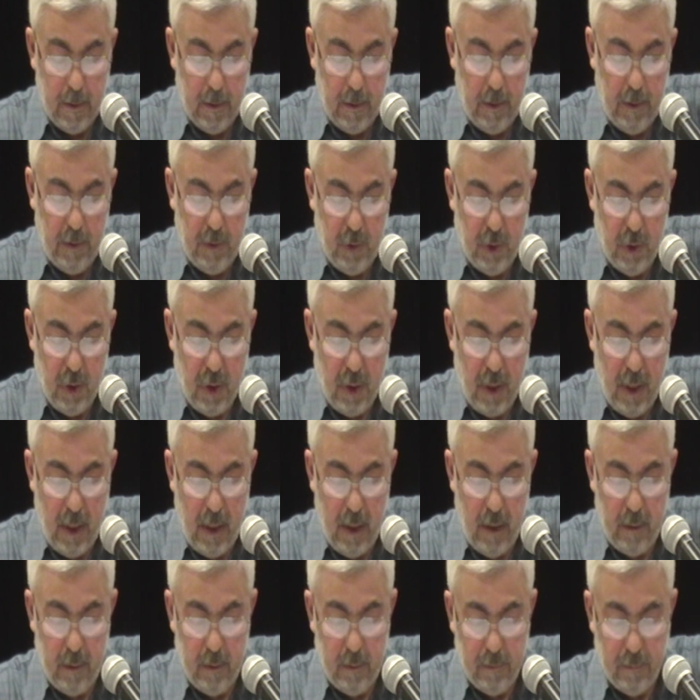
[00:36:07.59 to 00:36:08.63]

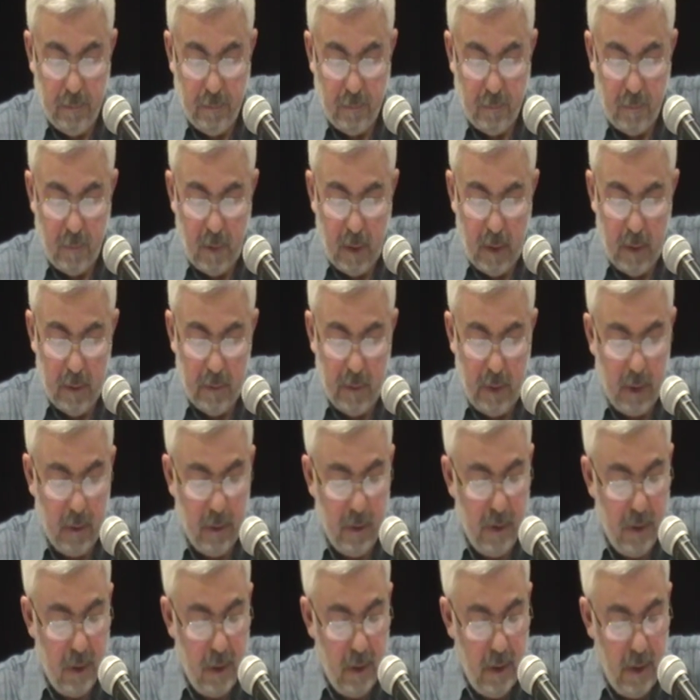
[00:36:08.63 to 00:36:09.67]
Interstate
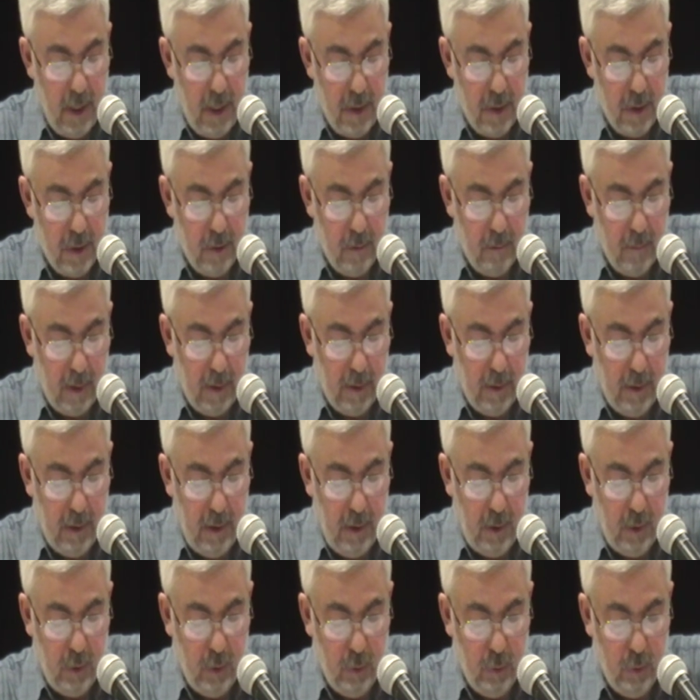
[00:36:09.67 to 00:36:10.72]
reconciliation might
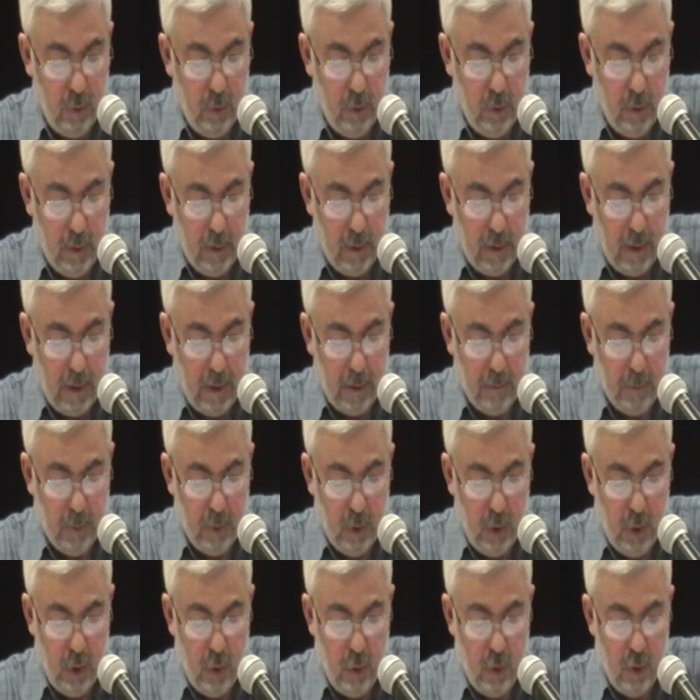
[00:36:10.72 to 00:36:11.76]
lead to and
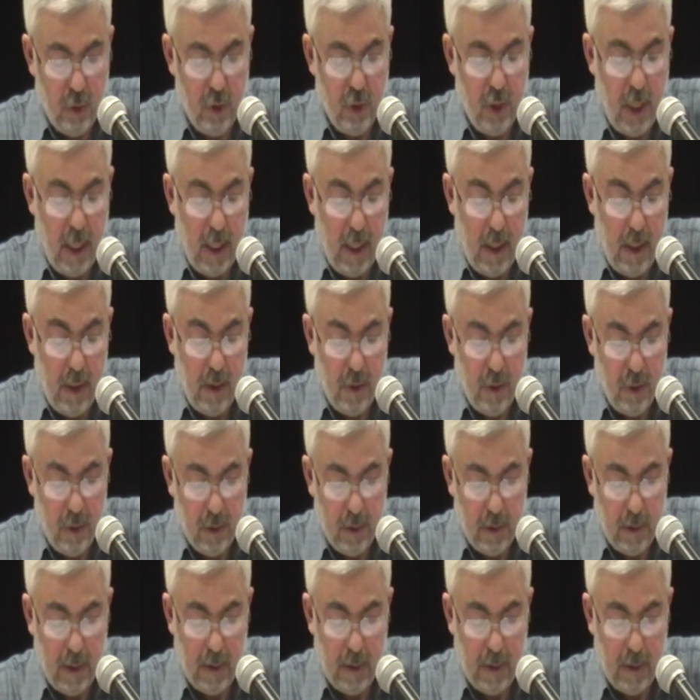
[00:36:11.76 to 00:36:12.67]
produce change